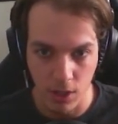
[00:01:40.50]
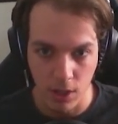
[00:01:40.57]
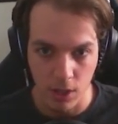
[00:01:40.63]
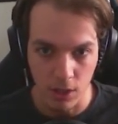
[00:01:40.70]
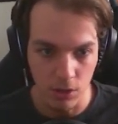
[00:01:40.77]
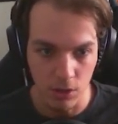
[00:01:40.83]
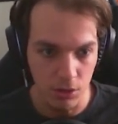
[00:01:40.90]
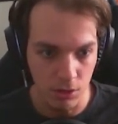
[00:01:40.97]

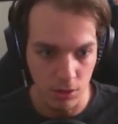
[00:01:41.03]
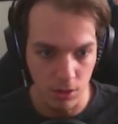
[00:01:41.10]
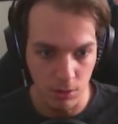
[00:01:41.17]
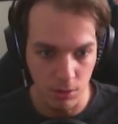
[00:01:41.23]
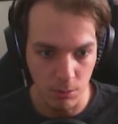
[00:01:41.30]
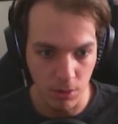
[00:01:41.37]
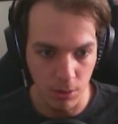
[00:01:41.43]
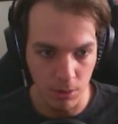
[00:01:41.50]
you should
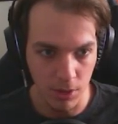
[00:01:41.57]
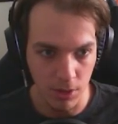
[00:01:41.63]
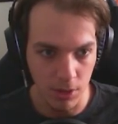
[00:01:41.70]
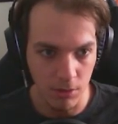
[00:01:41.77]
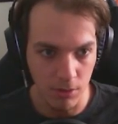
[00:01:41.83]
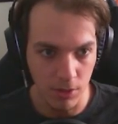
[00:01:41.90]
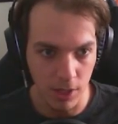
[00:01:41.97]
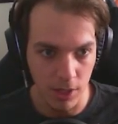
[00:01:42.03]

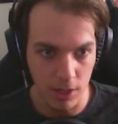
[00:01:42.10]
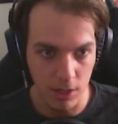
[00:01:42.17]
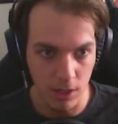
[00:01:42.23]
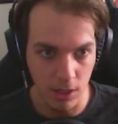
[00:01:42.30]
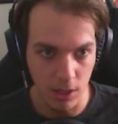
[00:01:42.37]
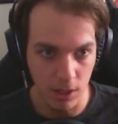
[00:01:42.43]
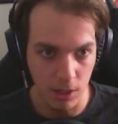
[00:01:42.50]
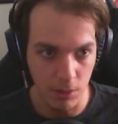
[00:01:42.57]
probably raise it a
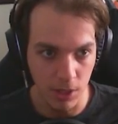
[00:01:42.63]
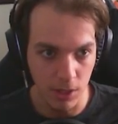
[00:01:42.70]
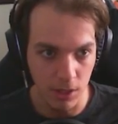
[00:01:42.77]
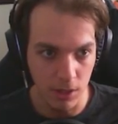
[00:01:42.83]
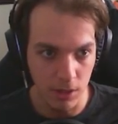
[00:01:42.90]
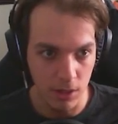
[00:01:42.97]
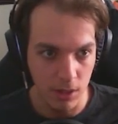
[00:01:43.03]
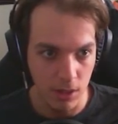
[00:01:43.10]
little
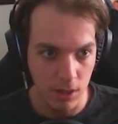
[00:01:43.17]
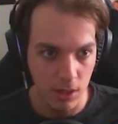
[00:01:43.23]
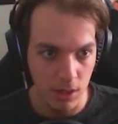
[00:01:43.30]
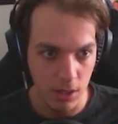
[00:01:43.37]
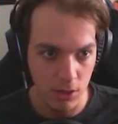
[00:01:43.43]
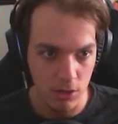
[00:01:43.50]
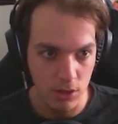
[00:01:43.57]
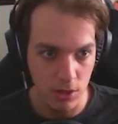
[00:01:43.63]
bit,
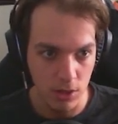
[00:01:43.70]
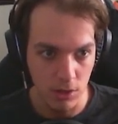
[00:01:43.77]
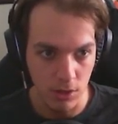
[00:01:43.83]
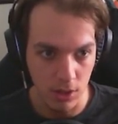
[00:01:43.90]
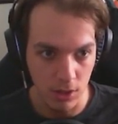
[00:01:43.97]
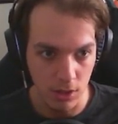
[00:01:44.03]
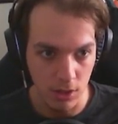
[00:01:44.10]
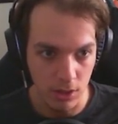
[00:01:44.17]
and you see you
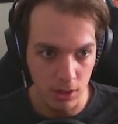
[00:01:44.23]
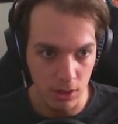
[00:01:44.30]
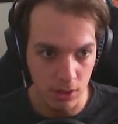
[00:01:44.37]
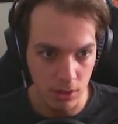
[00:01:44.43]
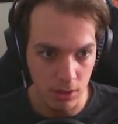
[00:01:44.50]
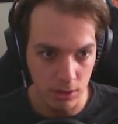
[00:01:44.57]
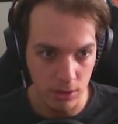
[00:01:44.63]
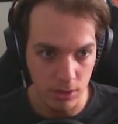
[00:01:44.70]
can get
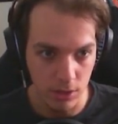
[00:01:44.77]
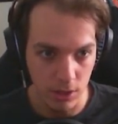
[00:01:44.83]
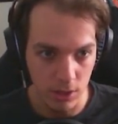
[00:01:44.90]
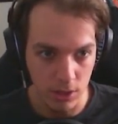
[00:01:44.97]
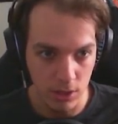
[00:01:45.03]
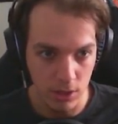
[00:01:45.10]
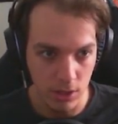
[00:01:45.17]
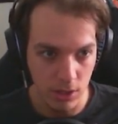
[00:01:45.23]
all
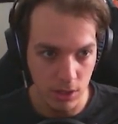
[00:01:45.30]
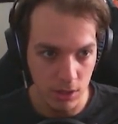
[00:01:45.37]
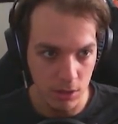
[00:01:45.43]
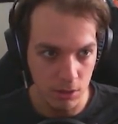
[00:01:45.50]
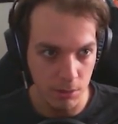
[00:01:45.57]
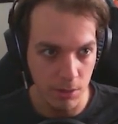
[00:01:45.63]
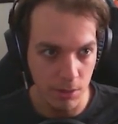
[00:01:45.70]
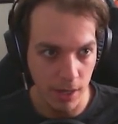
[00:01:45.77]
these
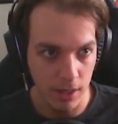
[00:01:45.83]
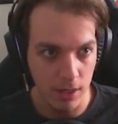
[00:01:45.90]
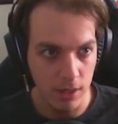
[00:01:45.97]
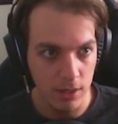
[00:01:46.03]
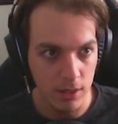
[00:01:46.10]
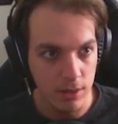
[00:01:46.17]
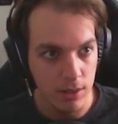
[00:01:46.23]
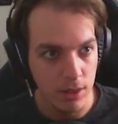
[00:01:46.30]
details back.
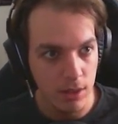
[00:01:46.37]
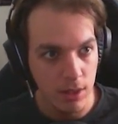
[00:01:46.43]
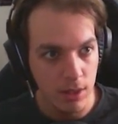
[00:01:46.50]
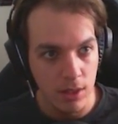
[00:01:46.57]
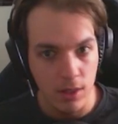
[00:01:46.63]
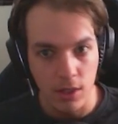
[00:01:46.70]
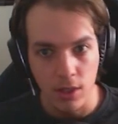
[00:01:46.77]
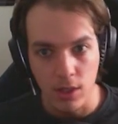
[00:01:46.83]

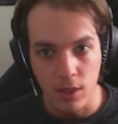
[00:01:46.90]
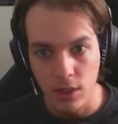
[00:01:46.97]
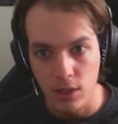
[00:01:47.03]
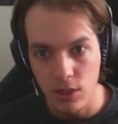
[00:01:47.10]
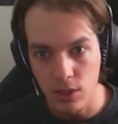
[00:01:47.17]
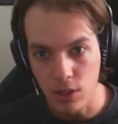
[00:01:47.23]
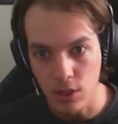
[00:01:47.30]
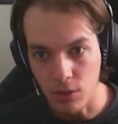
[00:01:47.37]

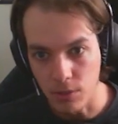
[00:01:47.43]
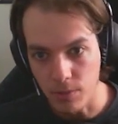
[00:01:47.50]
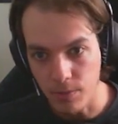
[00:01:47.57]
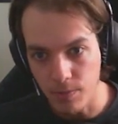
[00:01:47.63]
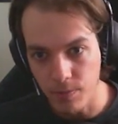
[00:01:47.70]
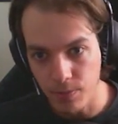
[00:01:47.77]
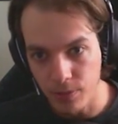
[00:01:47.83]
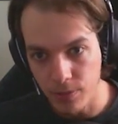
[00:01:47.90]
So.
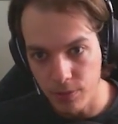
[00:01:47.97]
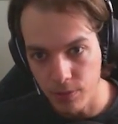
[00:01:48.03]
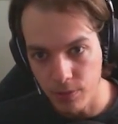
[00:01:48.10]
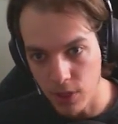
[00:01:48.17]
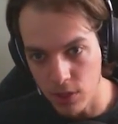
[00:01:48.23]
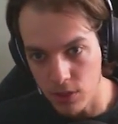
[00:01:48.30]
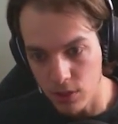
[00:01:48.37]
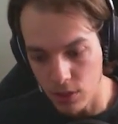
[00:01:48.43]

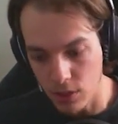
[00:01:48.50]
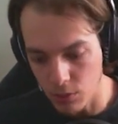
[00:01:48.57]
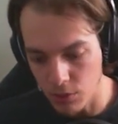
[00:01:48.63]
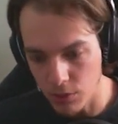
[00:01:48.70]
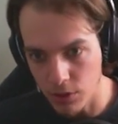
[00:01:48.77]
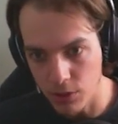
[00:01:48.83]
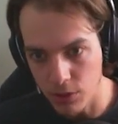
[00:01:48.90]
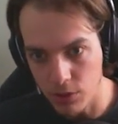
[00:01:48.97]
But that's not what
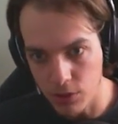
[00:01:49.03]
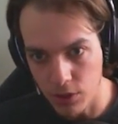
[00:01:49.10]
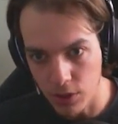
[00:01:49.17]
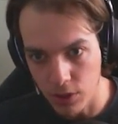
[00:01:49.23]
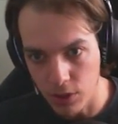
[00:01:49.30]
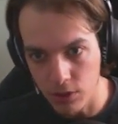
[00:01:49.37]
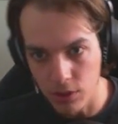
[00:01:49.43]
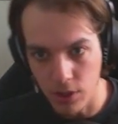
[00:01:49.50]
we're doing
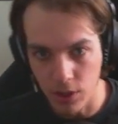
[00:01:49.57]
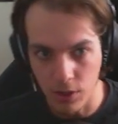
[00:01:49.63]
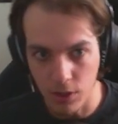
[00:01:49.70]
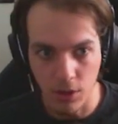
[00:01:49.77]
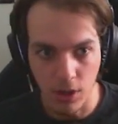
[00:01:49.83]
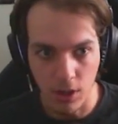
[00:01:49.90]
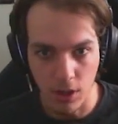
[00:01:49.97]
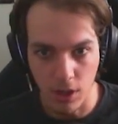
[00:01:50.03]
today.
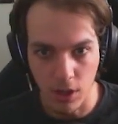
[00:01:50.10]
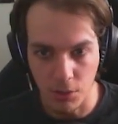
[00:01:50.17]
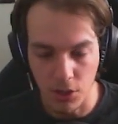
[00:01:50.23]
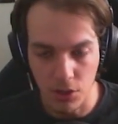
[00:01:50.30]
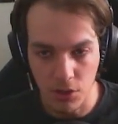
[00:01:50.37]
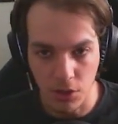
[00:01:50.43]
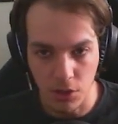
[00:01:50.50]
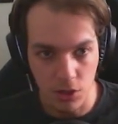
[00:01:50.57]
Today, I'm
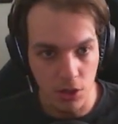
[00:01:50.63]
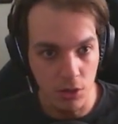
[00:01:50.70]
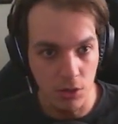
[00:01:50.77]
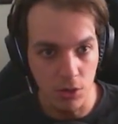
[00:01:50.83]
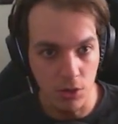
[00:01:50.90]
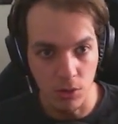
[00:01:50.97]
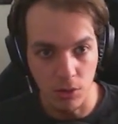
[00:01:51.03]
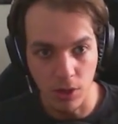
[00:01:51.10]
just going to show
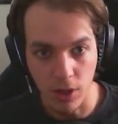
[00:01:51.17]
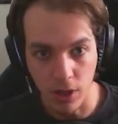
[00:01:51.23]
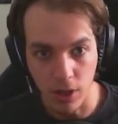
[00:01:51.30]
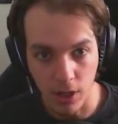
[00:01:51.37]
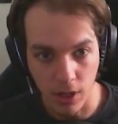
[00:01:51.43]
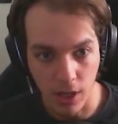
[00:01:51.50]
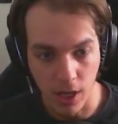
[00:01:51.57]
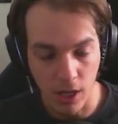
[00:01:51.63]
you
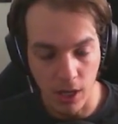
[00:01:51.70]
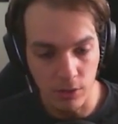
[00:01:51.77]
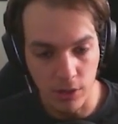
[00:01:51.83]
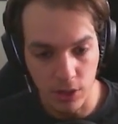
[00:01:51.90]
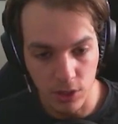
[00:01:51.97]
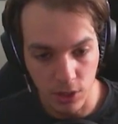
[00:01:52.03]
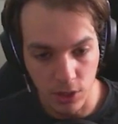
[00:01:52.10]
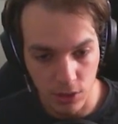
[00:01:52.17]
how
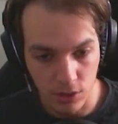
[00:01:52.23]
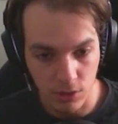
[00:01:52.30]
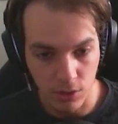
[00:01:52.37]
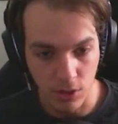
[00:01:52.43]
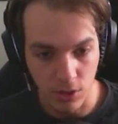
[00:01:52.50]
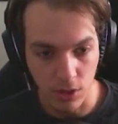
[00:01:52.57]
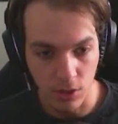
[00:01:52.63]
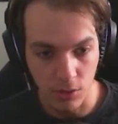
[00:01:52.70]
this LUT
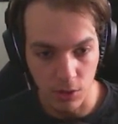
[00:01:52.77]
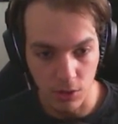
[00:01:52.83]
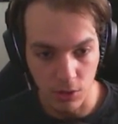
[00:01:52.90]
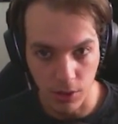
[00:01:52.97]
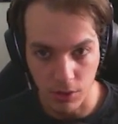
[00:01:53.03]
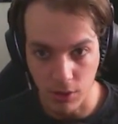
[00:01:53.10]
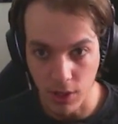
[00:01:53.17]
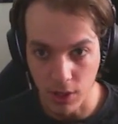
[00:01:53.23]
was
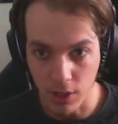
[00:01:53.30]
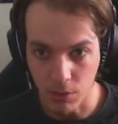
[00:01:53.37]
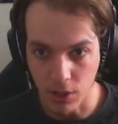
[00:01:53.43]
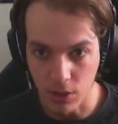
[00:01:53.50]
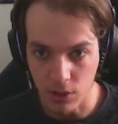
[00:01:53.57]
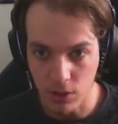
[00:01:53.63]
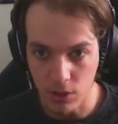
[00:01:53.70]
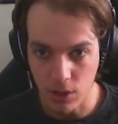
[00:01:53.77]
recreated,
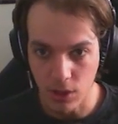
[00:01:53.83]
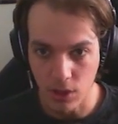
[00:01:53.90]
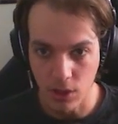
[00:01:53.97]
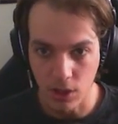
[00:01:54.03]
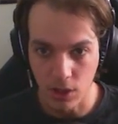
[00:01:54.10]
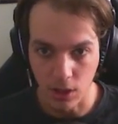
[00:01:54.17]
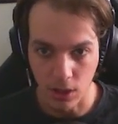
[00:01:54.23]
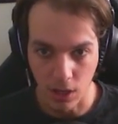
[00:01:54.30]
because
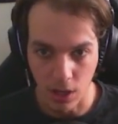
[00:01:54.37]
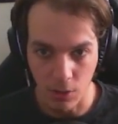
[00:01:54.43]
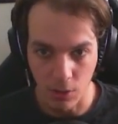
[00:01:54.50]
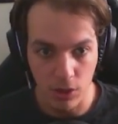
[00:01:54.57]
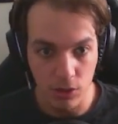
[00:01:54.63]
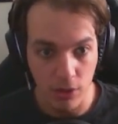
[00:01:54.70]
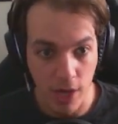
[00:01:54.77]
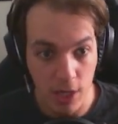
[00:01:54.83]
I
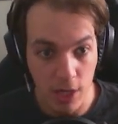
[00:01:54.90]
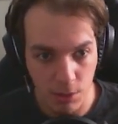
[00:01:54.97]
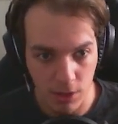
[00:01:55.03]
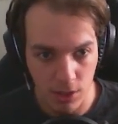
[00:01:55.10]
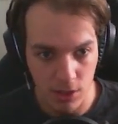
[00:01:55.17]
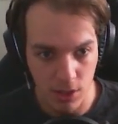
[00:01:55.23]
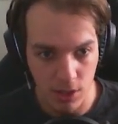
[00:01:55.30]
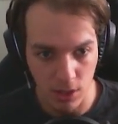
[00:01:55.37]
wanted to export
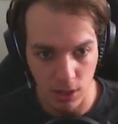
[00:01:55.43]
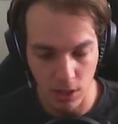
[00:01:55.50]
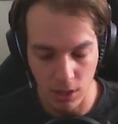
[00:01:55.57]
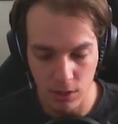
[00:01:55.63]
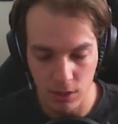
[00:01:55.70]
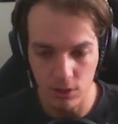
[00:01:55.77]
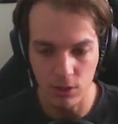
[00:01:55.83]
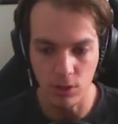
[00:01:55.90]
this as a
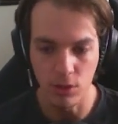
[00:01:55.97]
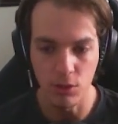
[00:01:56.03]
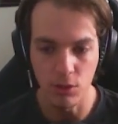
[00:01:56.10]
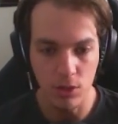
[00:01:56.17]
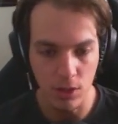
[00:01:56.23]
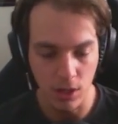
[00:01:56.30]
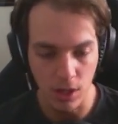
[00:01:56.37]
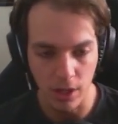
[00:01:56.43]
LUT to
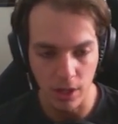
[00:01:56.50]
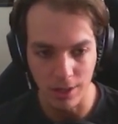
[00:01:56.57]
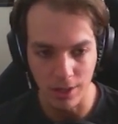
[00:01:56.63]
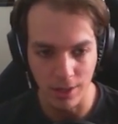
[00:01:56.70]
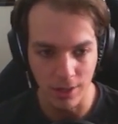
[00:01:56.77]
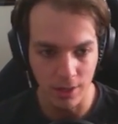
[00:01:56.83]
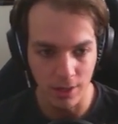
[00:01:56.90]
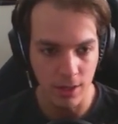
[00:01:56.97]
use either
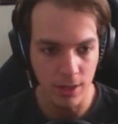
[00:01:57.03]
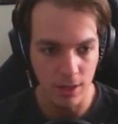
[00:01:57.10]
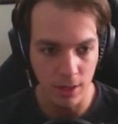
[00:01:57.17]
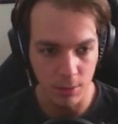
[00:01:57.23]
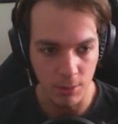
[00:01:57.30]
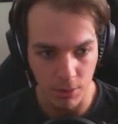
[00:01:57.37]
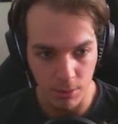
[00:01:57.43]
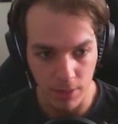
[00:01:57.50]
in
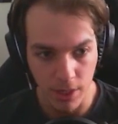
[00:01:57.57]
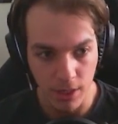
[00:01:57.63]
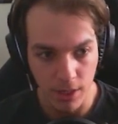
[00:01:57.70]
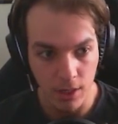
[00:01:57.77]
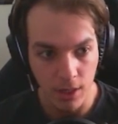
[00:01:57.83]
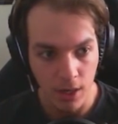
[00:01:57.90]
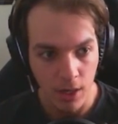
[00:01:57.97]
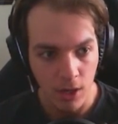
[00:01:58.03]

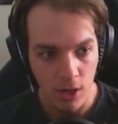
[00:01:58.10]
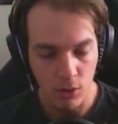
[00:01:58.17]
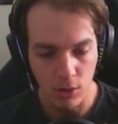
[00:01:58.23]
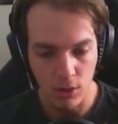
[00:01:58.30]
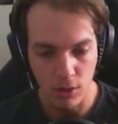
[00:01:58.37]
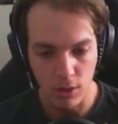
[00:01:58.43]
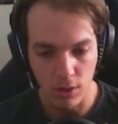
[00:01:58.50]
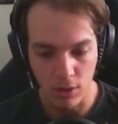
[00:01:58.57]
Premiere
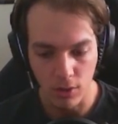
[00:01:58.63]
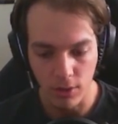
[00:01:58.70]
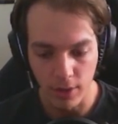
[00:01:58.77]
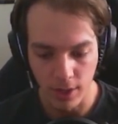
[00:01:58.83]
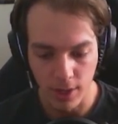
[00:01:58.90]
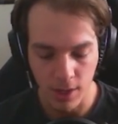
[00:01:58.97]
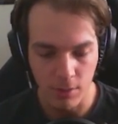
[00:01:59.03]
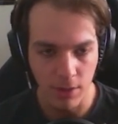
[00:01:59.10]
or on
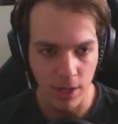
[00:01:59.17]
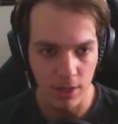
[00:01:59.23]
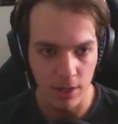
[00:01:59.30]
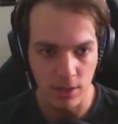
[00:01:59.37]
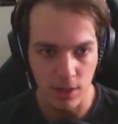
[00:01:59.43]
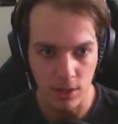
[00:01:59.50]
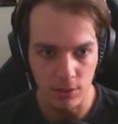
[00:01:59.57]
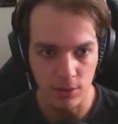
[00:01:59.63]
the camera
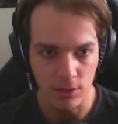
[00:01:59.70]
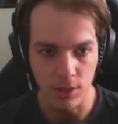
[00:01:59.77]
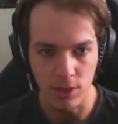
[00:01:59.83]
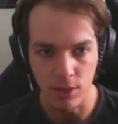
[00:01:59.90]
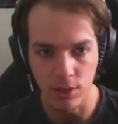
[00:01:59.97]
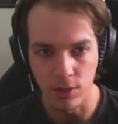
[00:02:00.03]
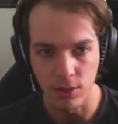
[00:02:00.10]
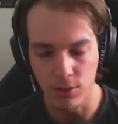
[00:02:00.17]
itself as
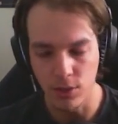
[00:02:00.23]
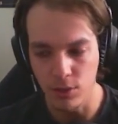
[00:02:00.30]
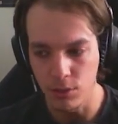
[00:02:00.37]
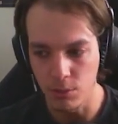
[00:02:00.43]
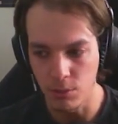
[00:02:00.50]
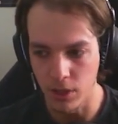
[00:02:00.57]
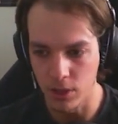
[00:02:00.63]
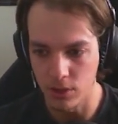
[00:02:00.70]
a
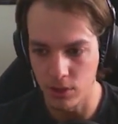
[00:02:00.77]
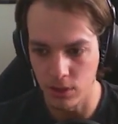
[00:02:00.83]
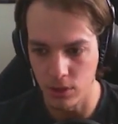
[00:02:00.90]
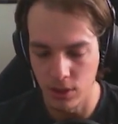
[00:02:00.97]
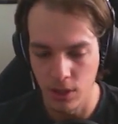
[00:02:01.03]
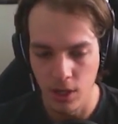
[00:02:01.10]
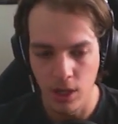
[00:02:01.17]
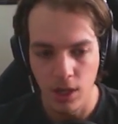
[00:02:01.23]
view
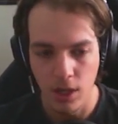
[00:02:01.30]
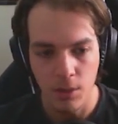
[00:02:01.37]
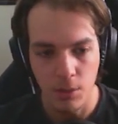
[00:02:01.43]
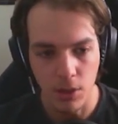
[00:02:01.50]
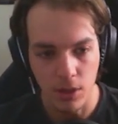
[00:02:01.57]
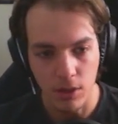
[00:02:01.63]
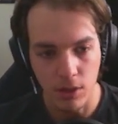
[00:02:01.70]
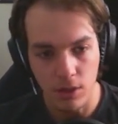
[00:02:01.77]
monitor. But